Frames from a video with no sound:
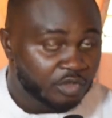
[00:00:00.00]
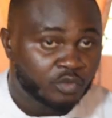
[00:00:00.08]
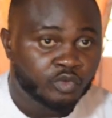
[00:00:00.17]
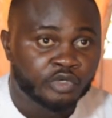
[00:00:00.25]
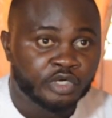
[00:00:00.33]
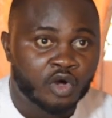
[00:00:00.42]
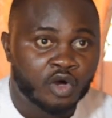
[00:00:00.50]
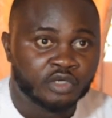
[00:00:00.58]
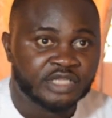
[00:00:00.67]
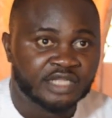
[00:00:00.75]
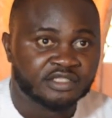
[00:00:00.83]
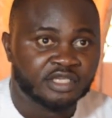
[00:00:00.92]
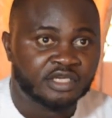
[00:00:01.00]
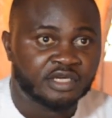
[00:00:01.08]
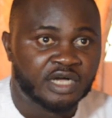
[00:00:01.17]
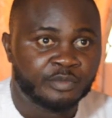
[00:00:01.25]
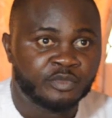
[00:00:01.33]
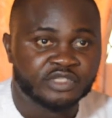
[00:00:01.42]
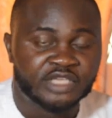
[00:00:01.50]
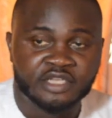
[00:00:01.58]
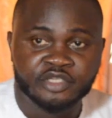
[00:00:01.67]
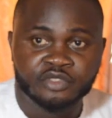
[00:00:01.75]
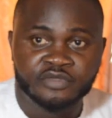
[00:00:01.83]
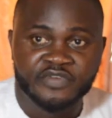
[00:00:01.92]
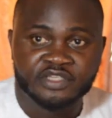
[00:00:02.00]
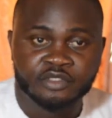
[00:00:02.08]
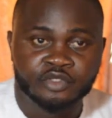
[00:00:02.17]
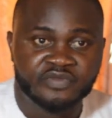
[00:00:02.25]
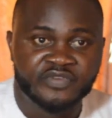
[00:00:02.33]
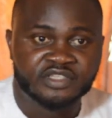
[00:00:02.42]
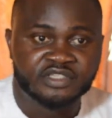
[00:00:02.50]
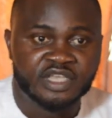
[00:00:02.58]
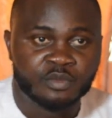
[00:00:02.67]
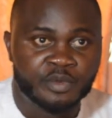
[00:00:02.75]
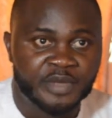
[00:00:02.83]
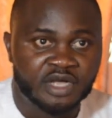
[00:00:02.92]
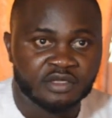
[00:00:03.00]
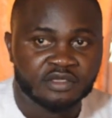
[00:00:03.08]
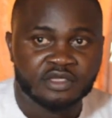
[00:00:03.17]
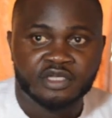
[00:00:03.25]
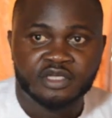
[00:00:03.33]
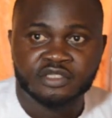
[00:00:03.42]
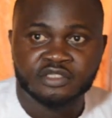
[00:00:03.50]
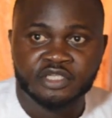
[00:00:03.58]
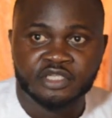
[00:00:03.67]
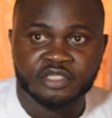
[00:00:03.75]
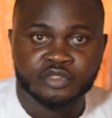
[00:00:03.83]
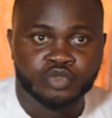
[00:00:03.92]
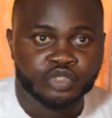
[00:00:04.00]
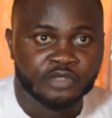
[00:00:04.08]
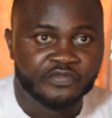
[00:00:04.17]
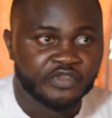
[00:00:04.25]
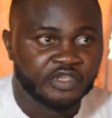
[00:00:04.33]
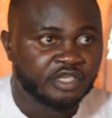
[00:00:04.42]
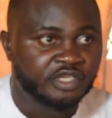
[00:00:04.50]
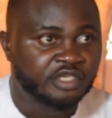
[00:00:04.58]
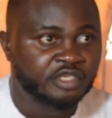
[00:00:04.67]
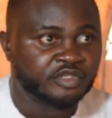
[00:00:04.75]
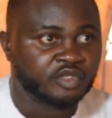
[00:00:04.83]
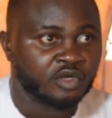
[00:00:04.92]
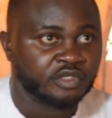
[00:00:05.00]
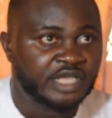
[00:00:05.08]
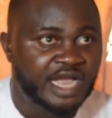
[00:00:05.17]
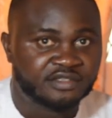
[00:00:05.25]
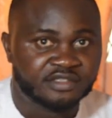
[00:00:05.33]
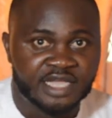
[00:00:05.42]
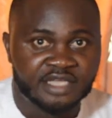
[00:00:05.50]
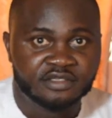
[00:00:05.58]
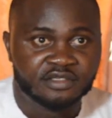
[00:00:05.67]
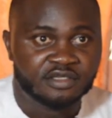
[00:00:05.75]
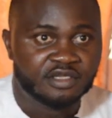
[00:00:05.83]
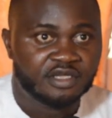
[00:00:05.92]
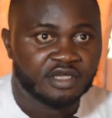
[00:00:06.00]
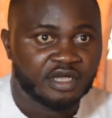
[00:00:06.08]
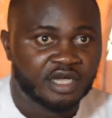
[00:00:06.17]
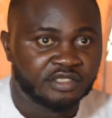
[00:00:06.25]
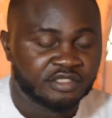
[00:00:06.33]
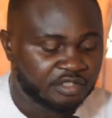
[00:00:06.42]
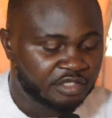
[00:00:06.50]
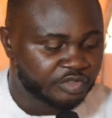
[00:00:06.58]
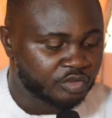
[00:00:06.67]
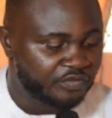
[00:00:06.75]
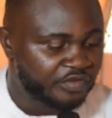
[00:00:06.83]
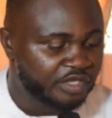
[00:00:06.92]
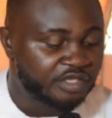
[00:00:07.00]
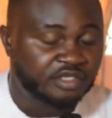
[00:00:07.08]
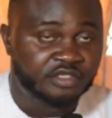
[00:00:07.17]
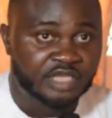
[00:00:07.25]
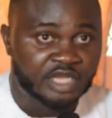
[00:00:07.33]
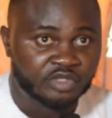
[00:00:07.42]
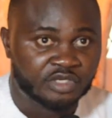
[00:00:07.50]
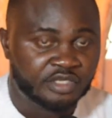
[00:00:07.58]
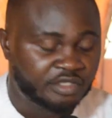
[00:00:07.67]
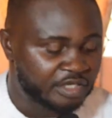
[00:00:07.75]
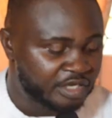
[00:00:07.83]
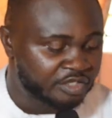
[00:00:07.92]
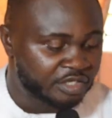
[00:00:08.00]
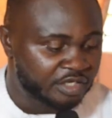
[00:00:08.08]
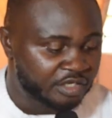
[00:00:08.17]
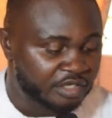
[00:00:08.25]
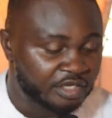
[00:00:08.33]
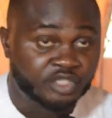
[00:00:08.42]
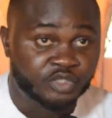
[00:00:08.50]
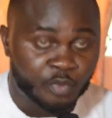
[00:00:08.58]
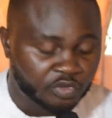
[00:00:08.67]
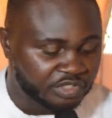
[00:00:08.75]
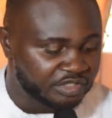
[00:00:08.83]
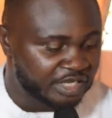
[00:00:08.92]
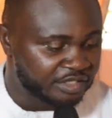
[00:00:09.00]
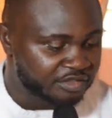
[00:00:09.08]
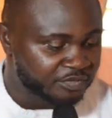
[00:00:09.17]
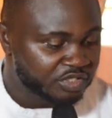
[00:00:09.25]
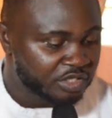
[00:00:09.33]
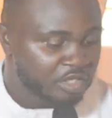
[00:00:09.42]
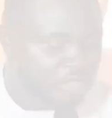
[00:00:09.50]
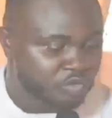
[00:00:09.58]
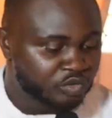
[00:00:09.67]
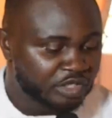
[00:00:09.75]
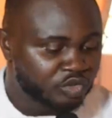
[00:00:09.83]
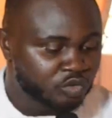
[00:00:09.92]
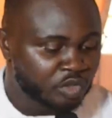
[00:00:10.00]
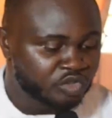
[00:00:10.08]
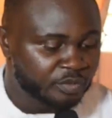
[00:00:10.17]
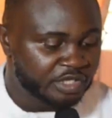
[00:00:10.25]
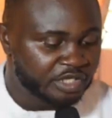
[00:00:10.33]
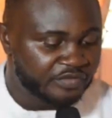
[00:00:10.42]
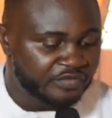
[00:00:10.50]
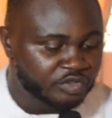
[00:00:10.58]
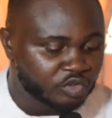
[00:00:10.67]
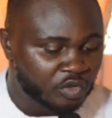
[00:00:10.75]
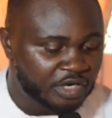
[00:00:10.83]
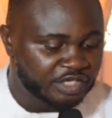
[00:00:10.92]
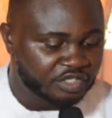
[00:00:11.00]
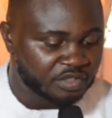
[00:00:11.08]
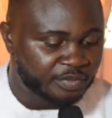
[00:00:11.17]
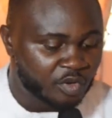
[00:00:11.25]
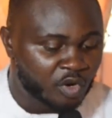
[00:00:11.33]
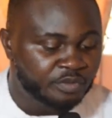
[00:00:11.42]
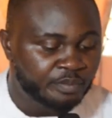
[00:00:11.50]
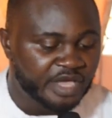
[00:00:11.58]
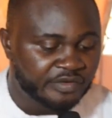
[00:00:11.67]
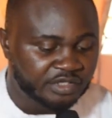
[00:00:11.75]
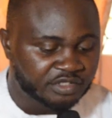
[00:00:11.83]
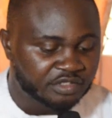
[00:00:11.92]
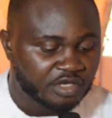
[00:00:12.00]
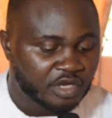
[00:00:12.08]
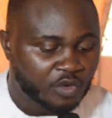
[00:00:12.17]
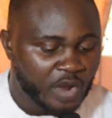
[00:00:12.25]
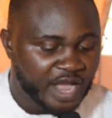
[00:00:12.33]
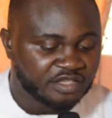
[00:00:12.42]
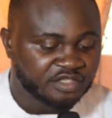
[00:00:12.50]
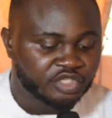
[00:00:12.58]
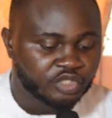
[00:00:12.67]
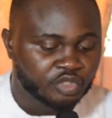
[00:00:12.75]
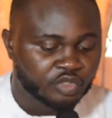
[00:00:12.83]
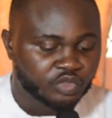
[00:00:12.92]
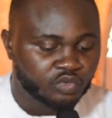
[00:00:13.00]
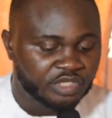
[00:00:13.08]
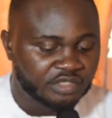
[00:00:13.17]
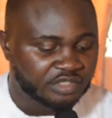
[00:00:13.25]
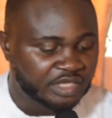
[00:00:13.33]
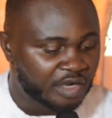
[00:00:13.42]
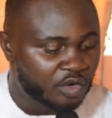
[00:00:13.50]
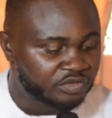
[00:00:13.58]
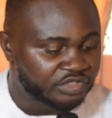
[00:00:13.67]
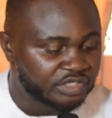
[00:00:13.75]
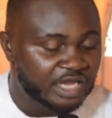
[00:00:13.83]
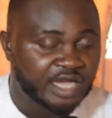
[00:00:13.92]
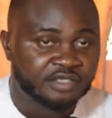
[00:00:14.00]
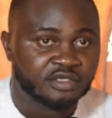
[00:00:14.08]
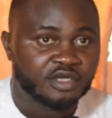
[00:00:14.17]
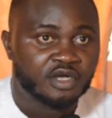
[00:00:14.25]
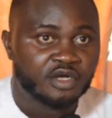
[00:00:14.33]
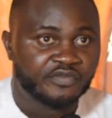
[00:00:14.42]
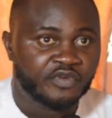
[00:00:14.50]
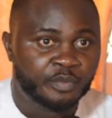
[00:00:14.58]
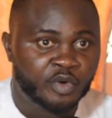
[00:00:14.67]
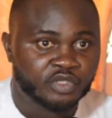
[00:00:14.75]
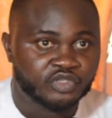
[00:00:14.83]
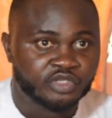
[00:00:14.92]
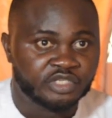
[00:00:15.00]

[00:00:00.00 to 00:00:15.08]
You recall that Ambrose Ali University, Epoma, the tuition fee is on the high side, and this survey is actually exposing that. Students should also be given scholarship on merit, while indigenous students are considered for bursary.